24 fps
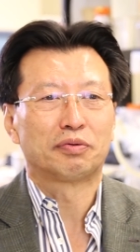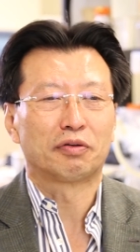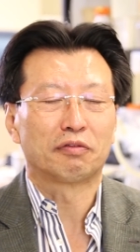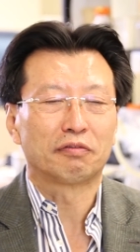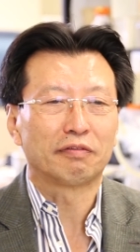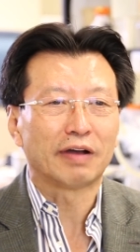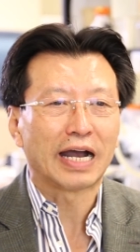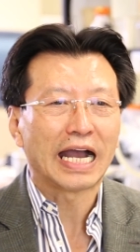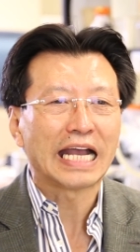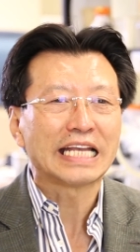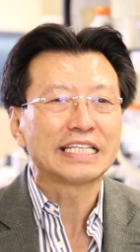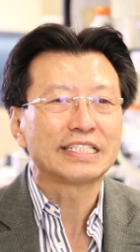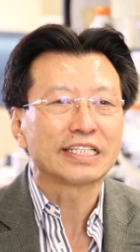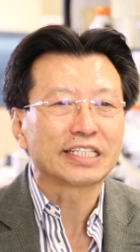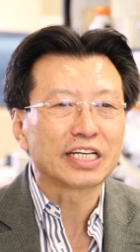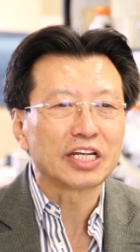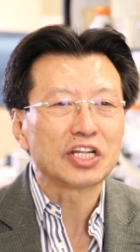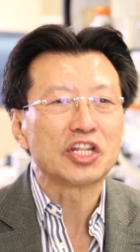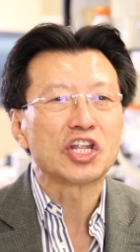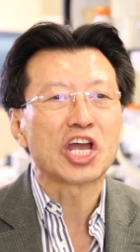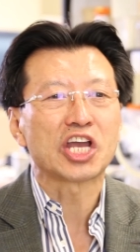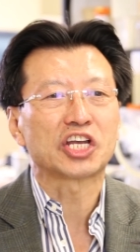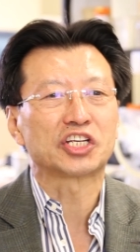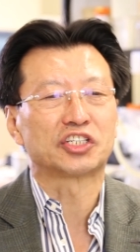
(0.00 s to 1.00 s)
provides a
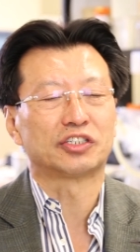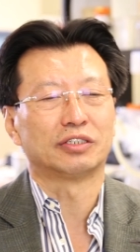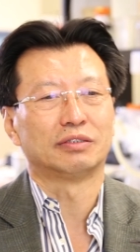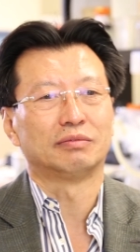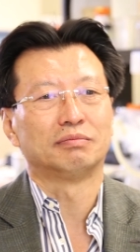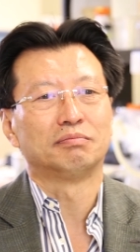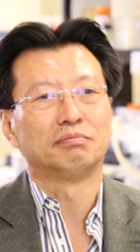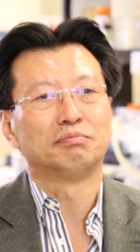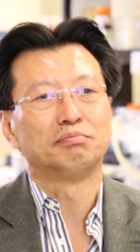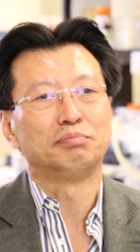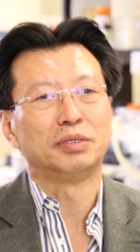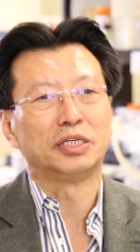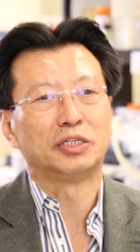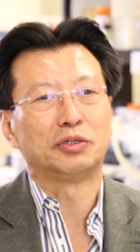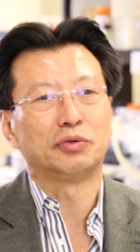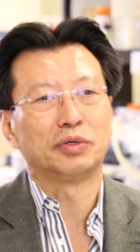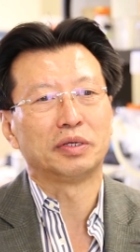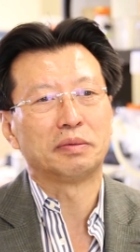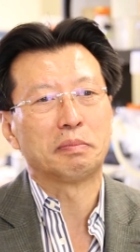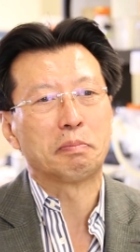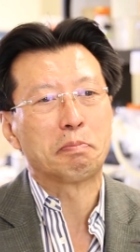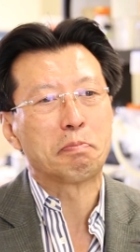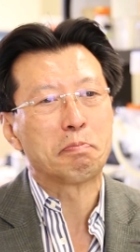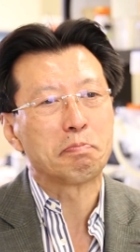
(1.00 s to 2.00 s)
connection
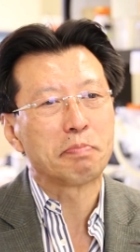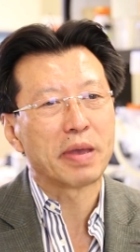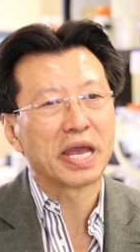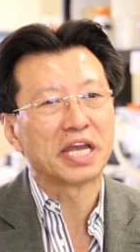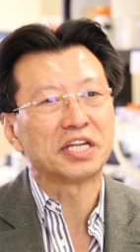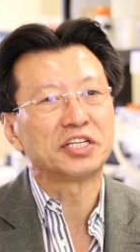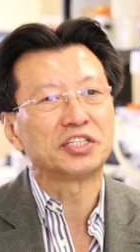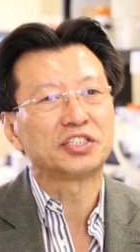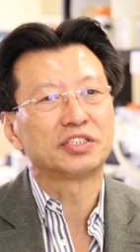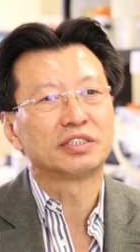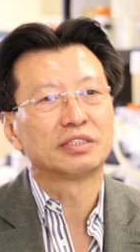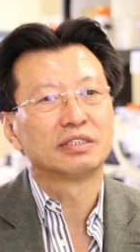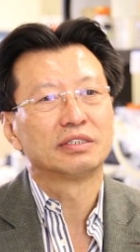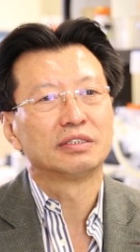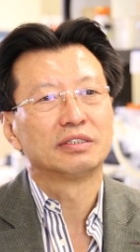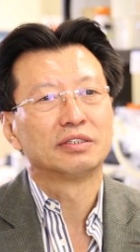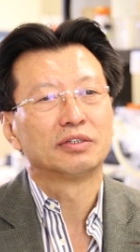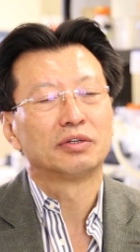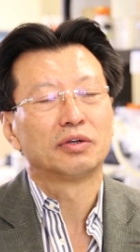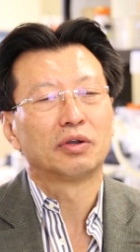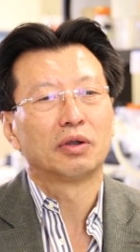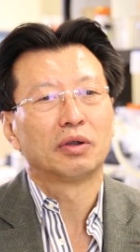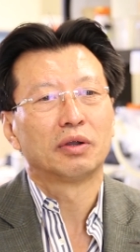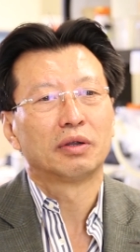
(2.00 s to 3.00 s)
between bench
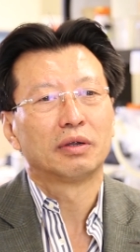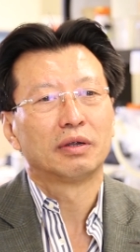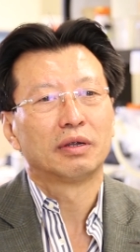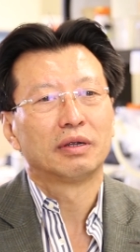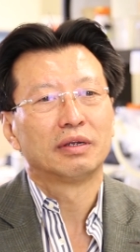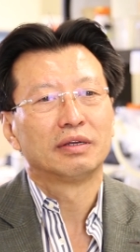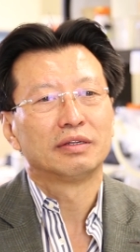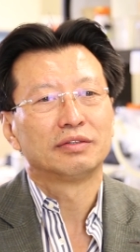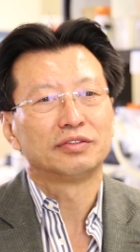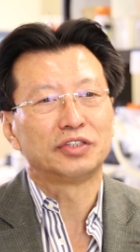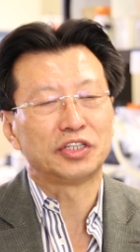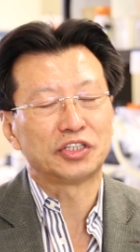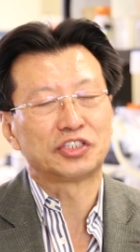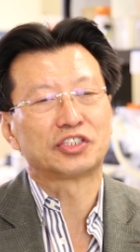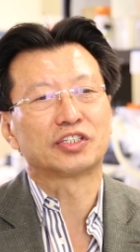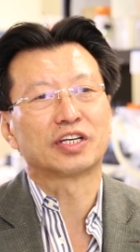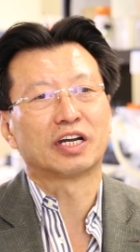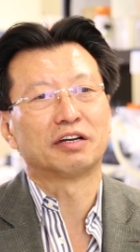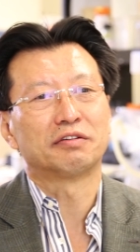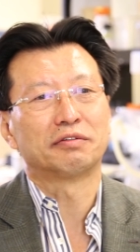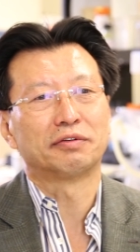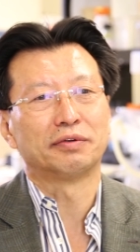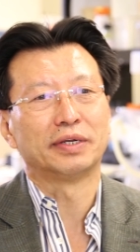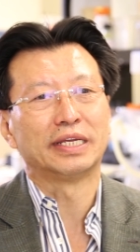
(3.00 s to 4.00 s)

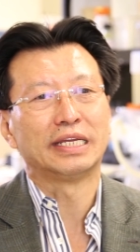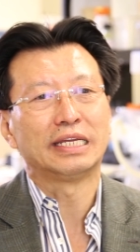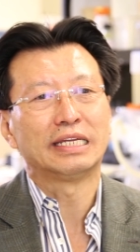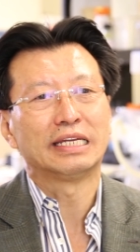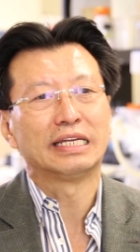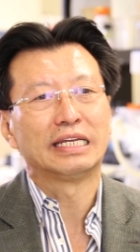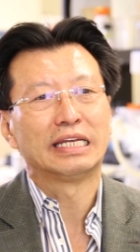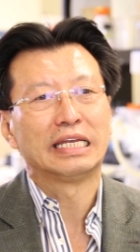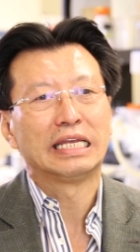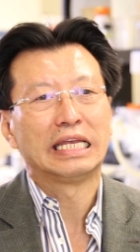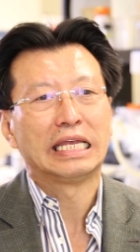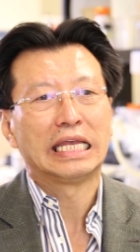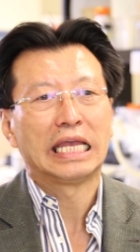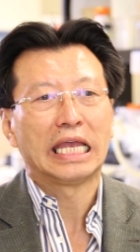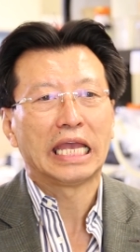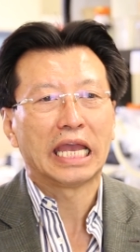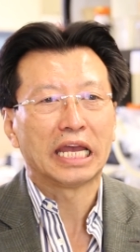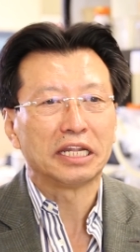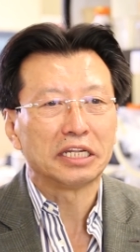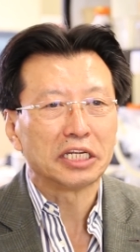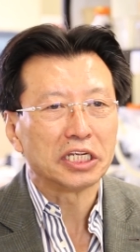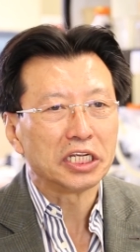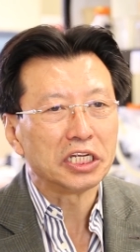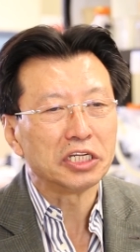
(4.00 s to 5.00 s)
discovery
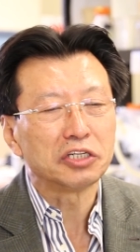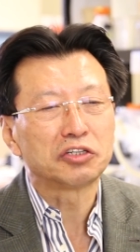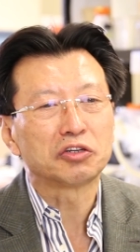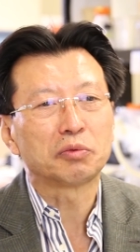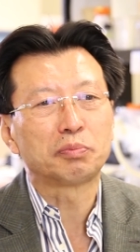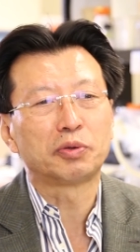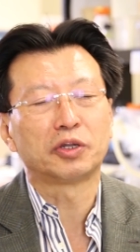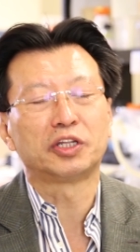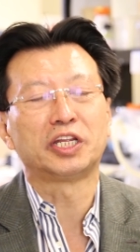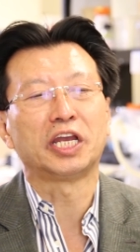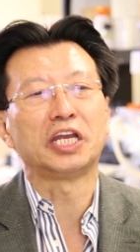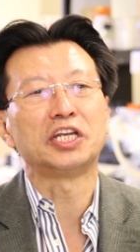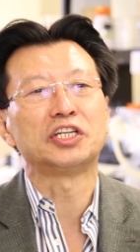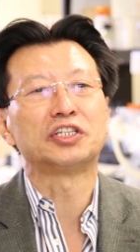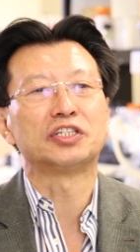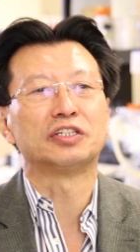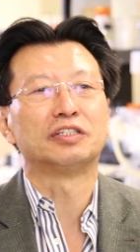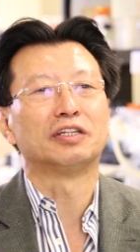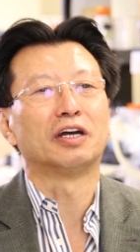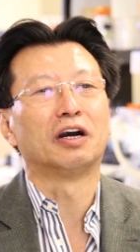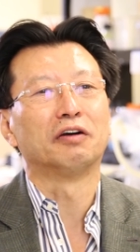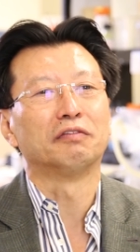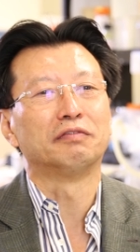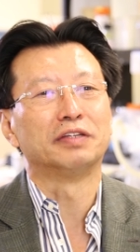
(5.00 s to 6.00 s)
and the
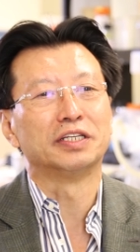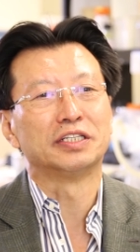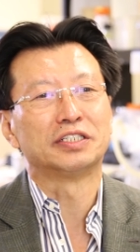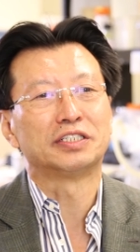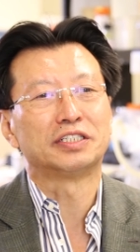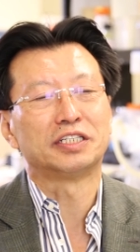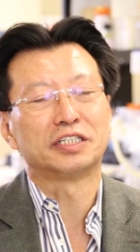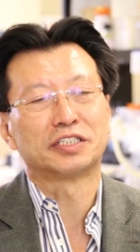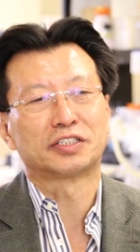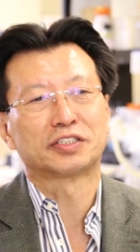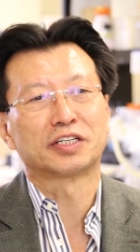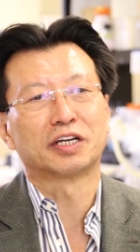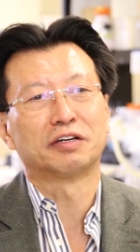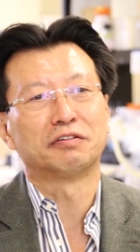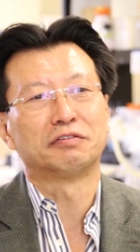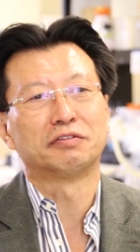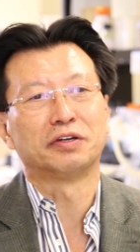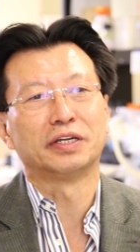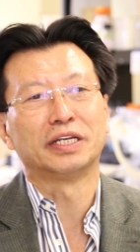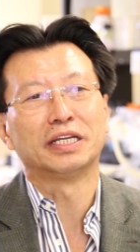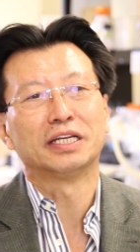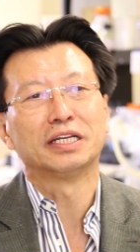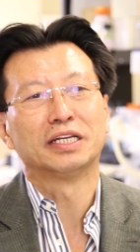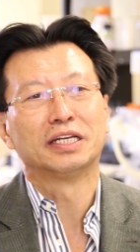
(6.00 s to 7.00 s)
interpretation of this
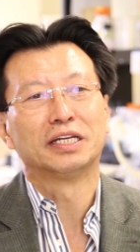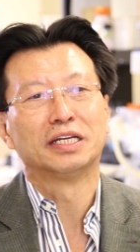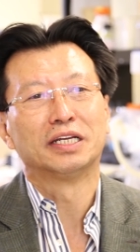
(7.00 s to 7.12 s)
discovery